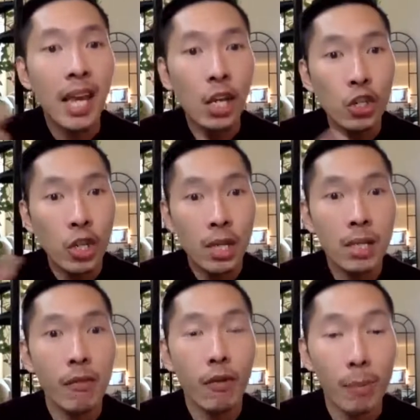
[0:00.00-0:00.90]

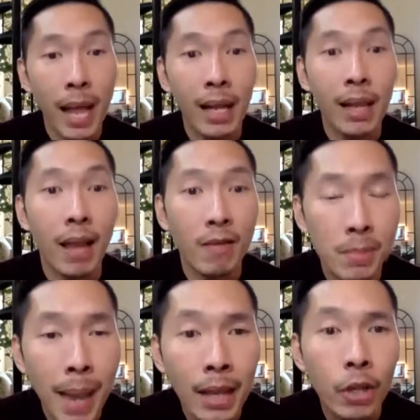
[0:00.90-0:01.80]
Asian for Black Lives
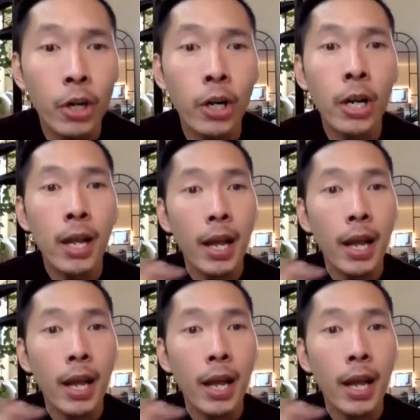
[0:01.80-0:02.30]
Matter,